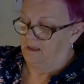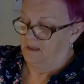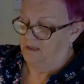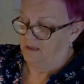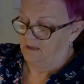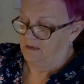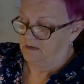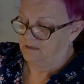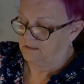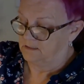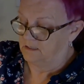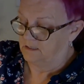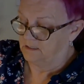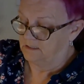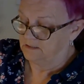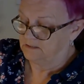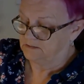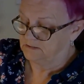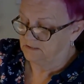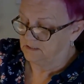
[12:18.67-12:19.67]
and
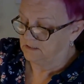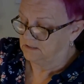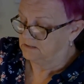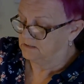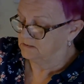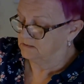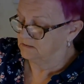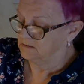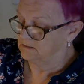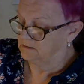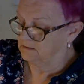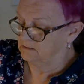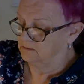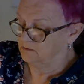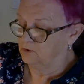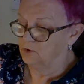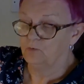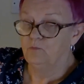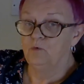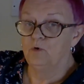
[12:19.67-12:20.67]
it said
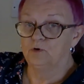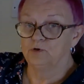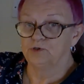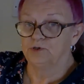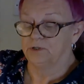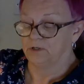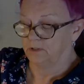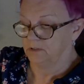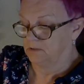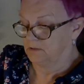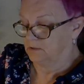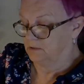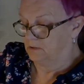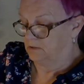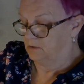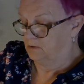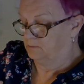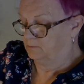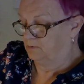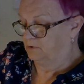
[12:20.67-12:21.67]
you can wash it,
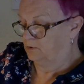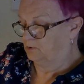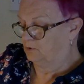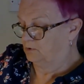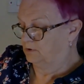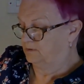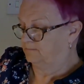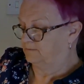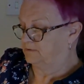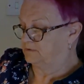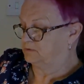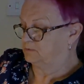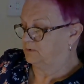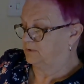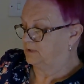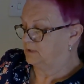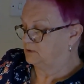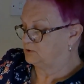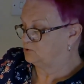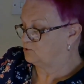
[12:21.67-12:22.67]
but you've got to leave it to
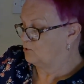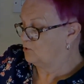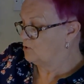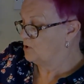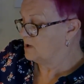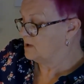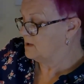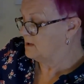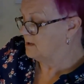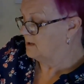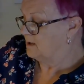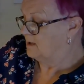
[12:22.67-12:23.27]
air dry